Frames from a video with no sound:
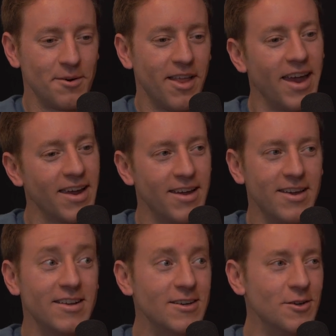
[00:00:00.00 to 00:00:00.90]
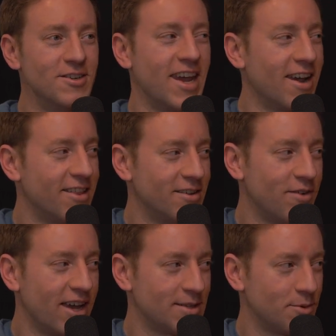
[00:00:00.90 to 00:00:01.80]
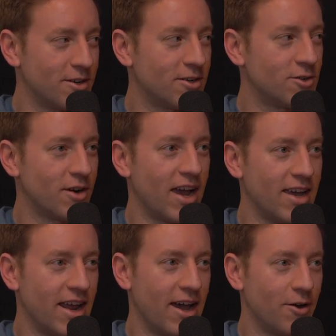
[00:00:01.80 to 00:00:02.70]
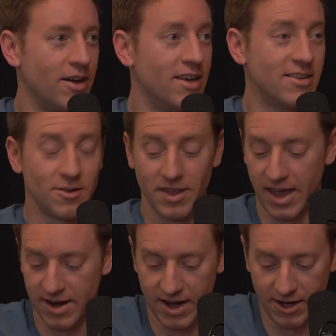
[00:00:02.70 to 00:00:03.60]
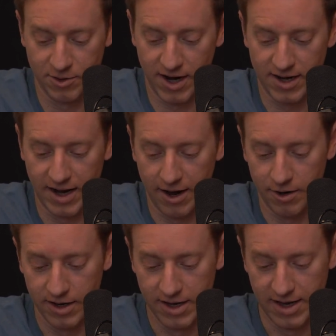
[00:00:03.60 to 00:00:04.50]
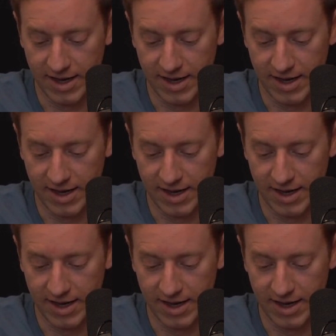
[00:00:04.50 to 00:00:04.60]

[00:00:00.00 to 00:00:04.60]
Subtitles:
You were like, new take on the Vesper, try it out. So that night I tried it out.